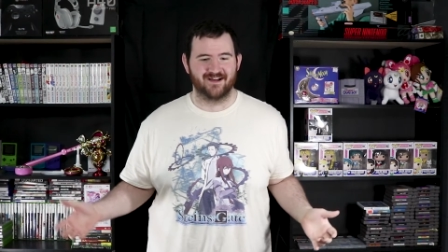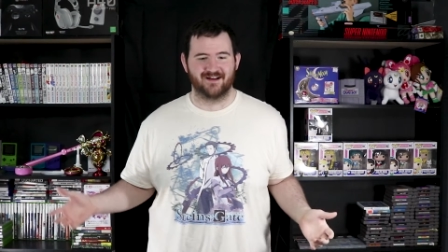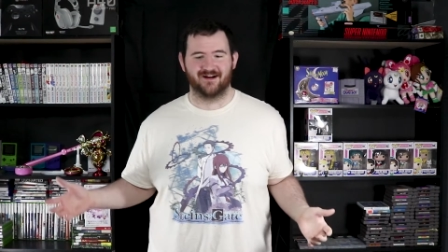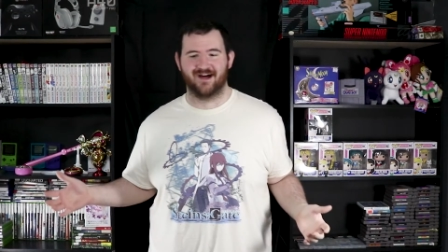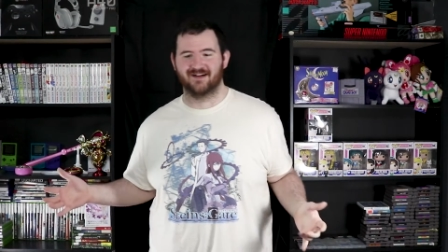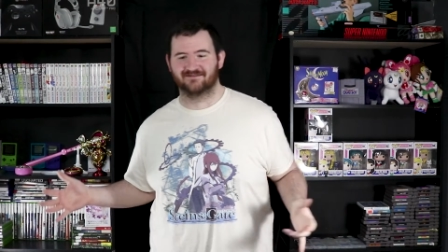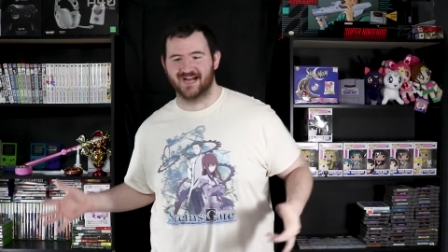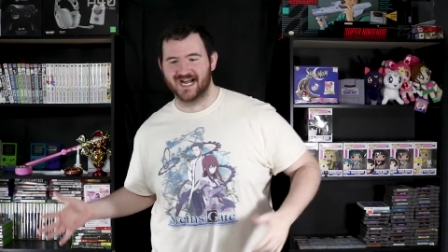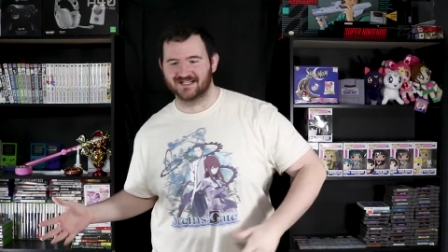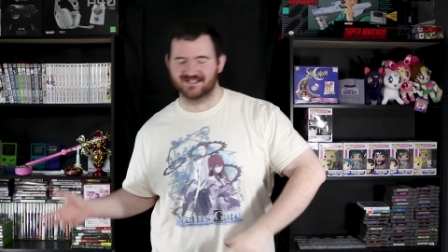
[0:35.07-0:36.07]
You know, I
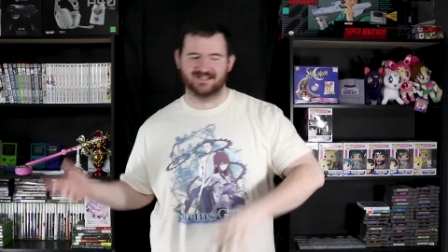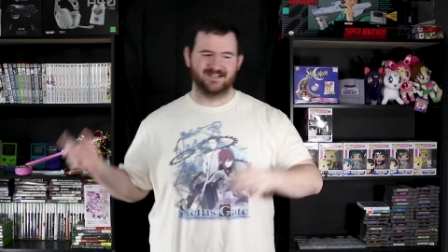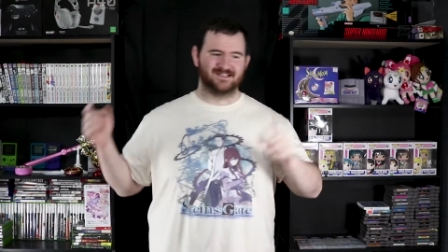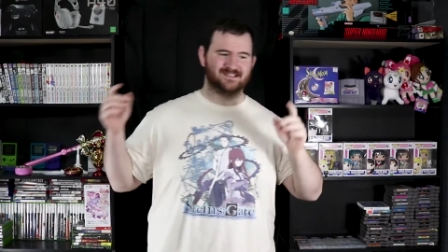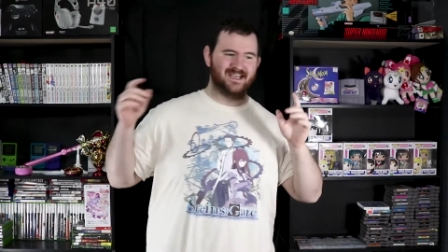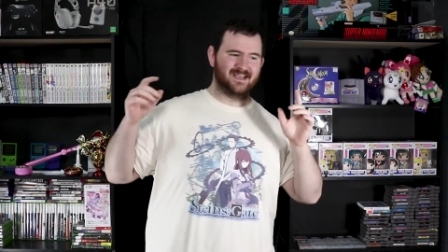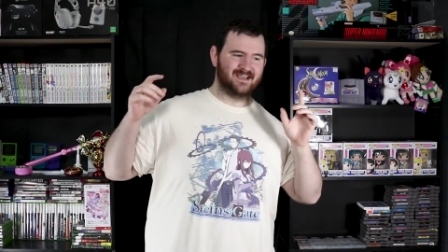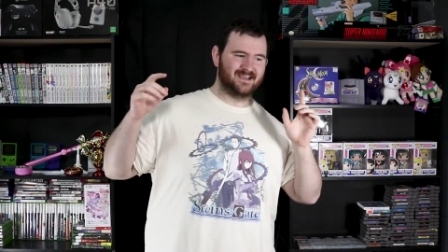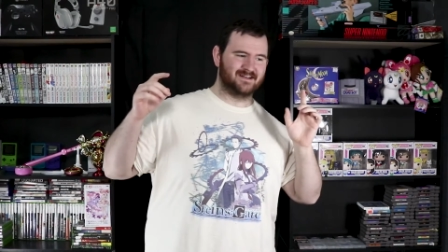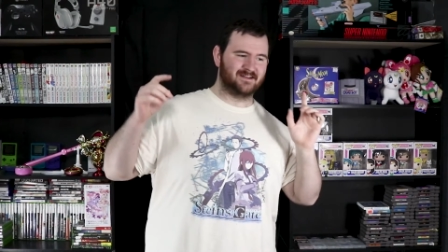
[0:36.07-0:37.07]
last
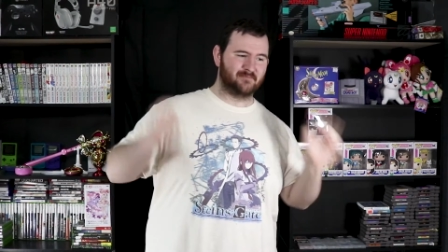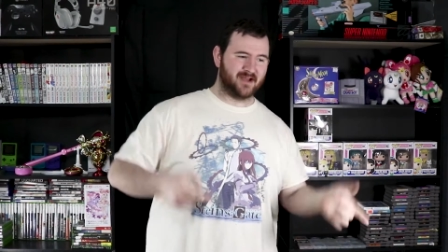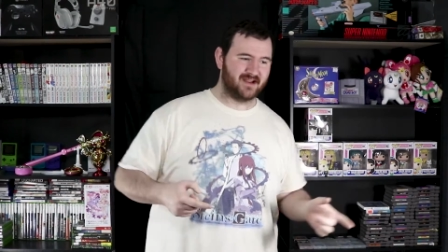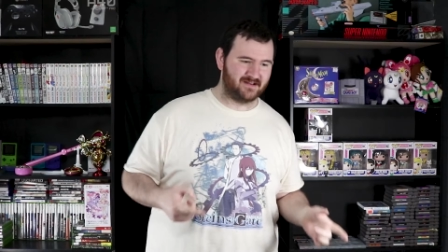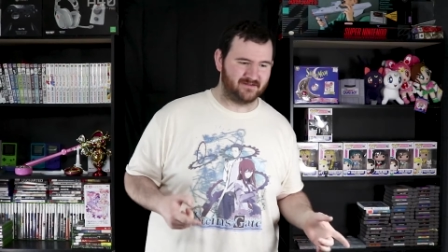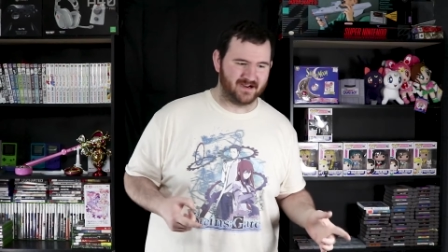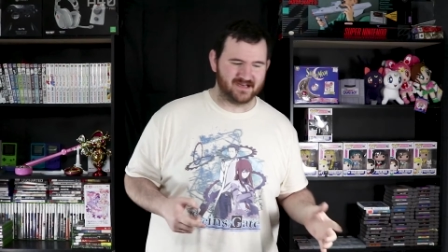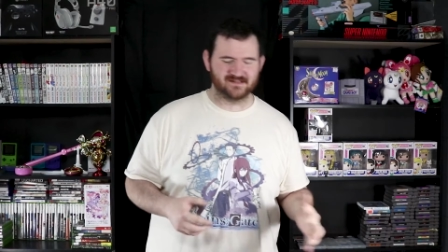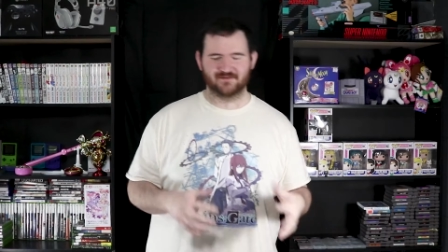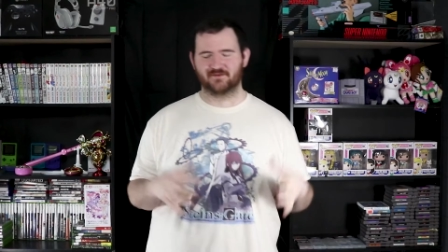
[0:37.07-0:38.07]
said goodbye to you
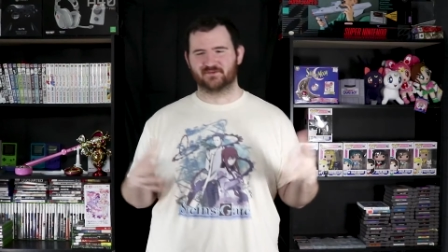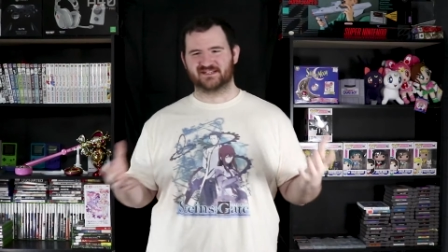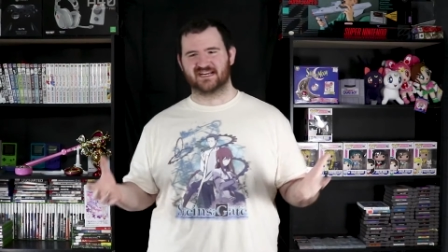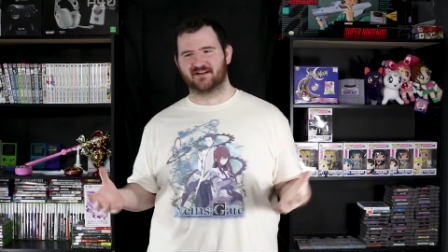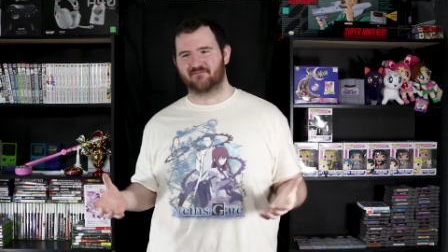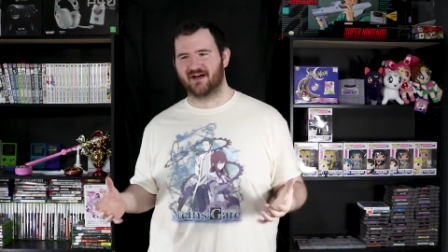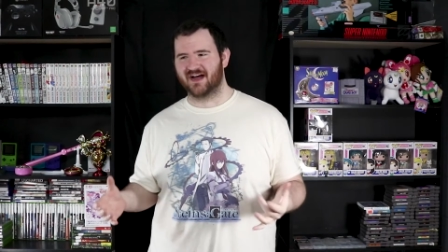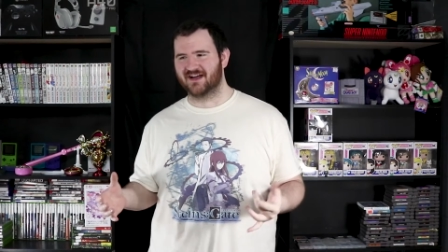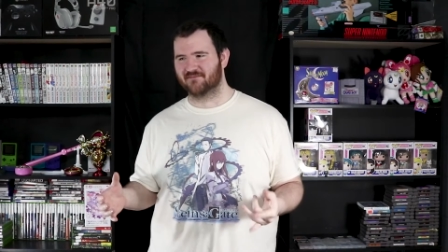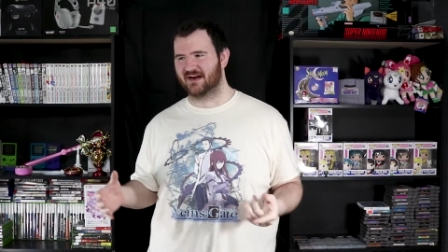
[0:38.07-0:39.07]
guys. I won't say
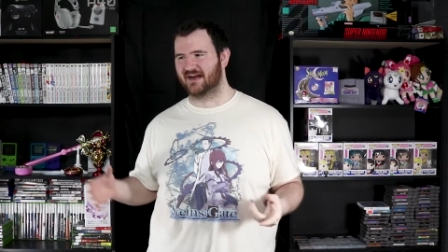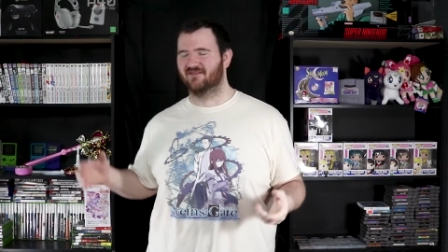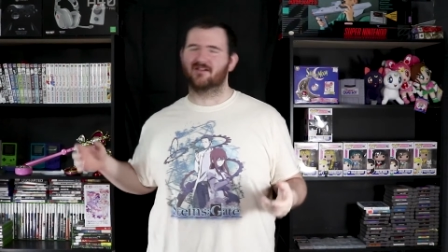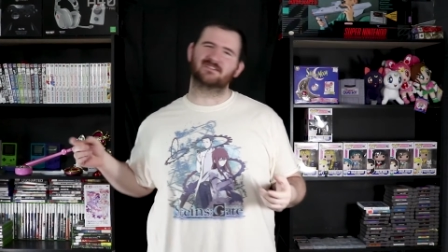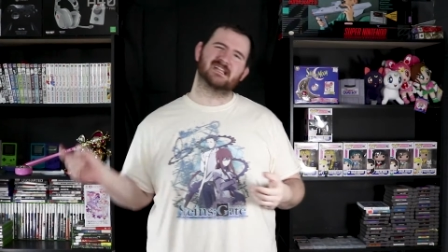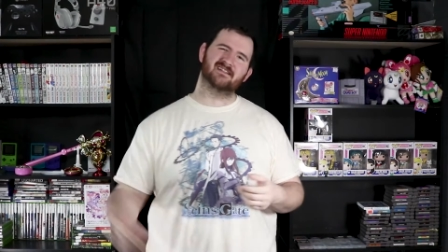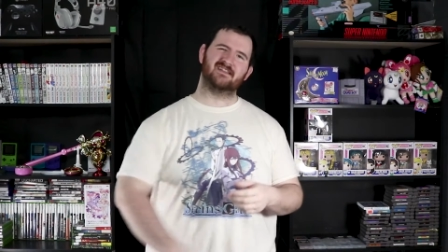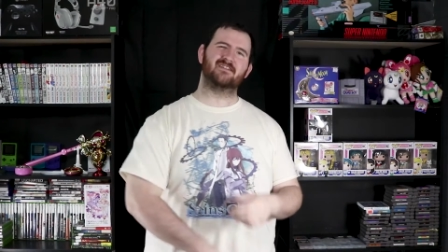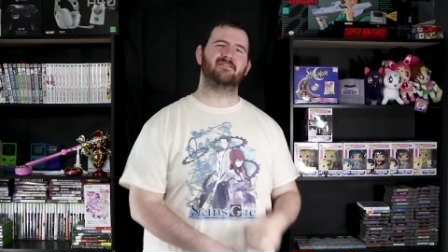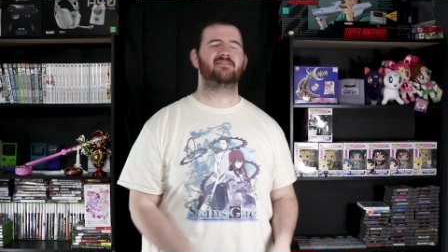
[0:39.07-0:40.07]
goodbye, but I closed out
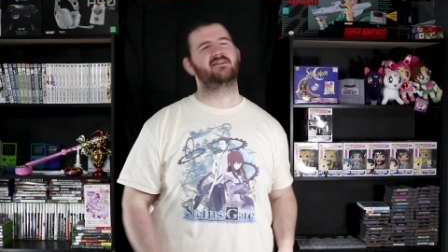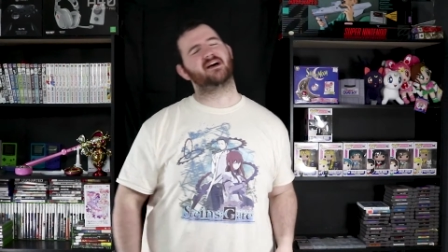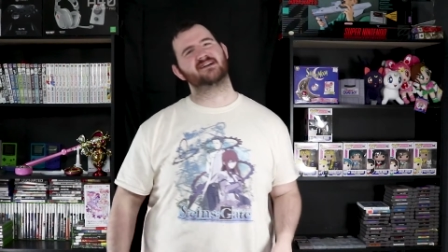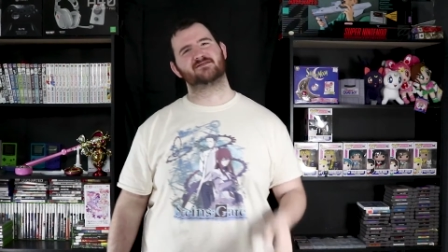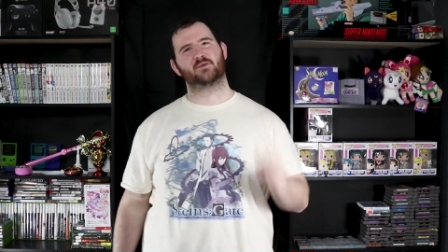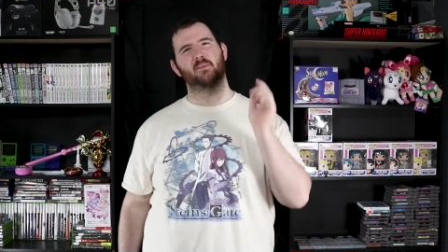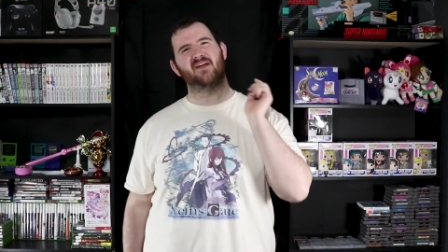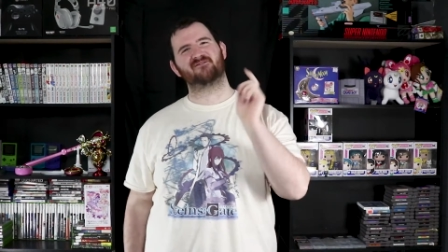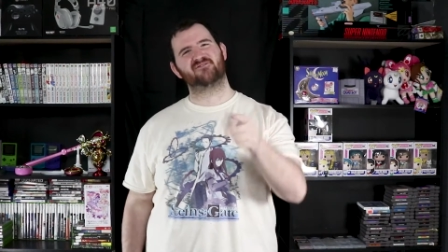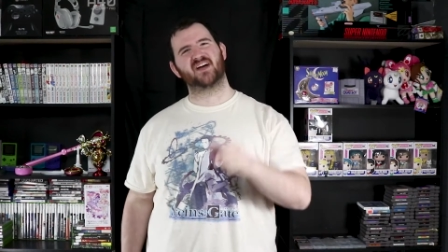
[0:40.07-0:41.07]
the year with you guys with
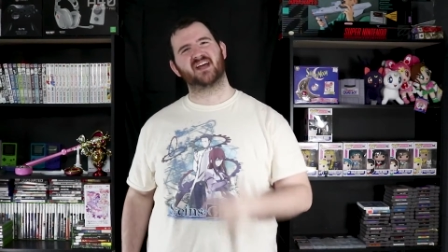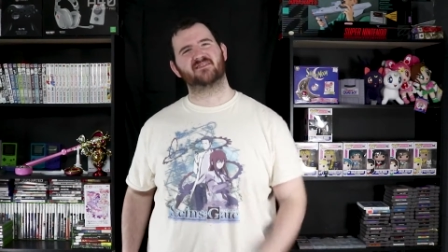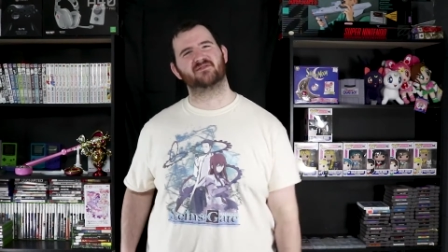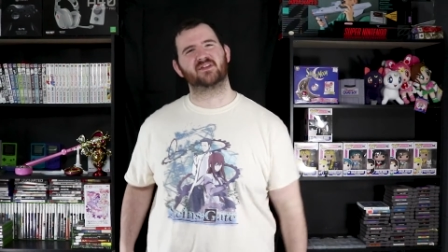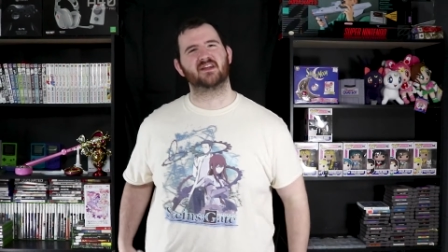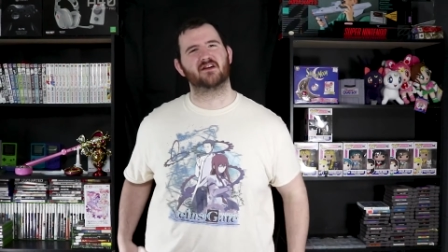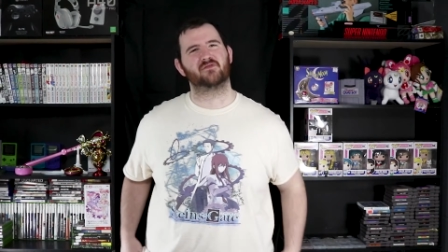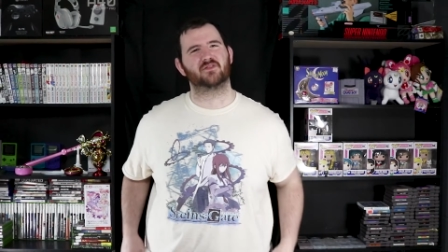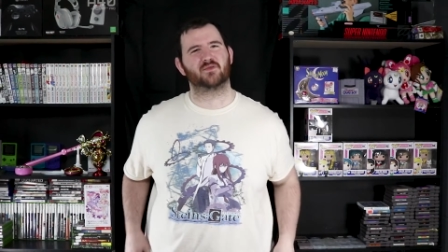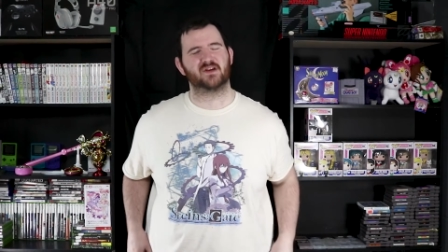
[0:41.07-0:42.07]
my final video
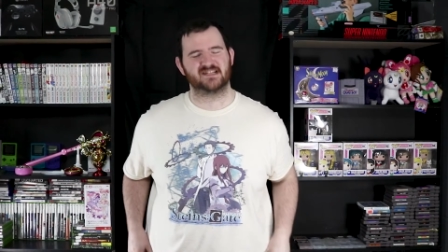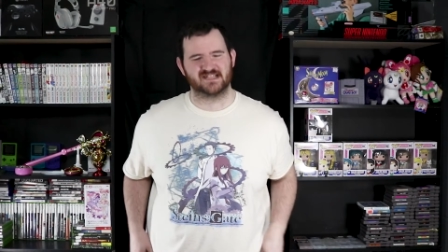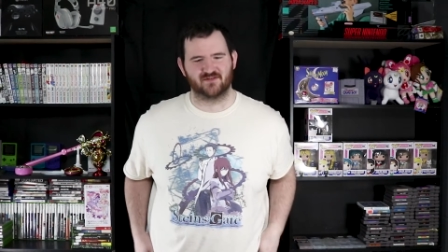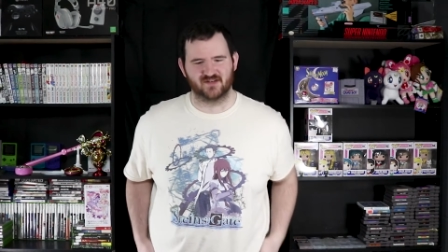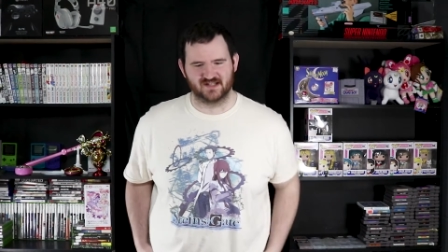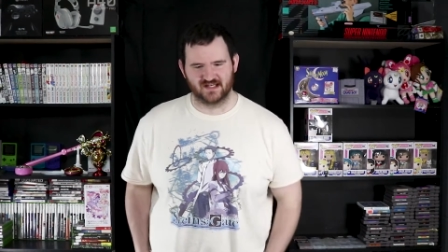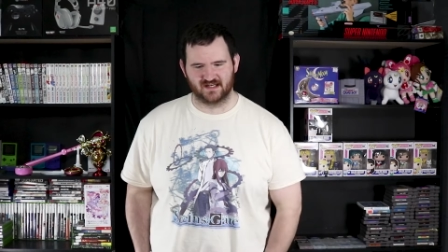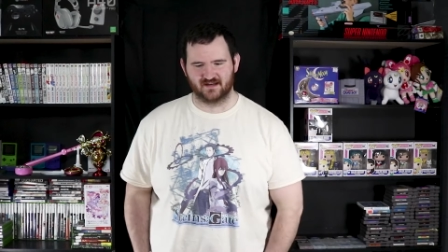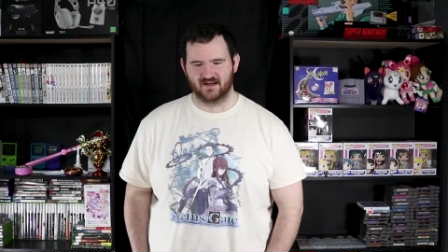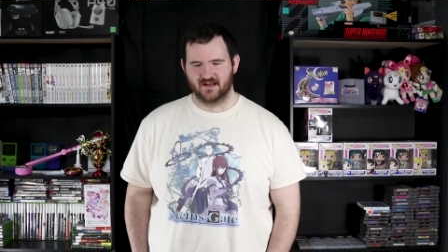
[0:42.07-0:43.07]
for 2017.